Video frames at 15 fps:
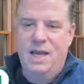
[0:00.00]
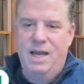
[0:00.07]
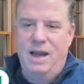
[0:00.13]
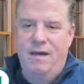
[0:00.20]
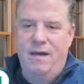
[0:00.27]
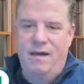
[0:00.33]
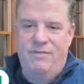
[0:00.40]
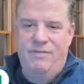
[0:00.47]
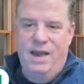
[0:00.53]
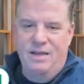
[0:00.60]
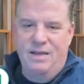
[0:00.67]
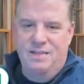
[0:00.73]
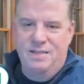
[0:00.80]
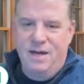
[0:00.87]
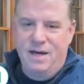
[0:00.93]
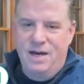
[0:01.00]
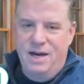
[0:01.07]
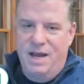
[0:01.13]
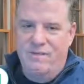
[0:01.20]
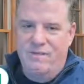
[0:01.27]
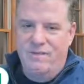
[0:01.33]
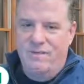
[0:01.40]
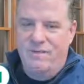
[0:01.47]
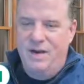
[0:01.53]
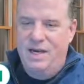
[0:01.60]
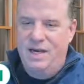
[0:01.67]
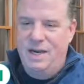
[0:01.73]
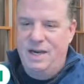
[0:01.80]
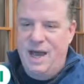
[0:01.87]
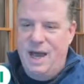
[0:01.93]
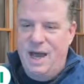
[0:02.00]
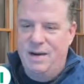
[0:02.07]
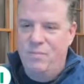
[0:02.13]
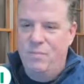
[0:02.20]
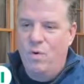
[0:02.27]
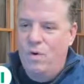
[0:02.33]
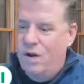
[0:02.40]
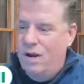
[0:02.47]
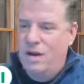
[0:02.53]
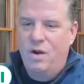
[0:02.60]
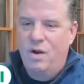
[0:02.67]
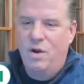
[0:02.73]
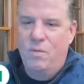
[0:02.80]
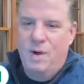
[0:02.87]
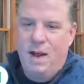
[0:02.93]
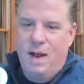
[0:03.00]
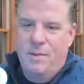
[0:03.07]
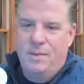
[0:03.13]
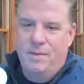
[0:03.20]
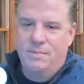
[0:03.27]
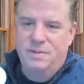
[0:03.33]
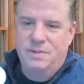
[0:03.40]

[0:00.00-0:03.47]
Now, if that's not enough, if I need to add more in, no problem.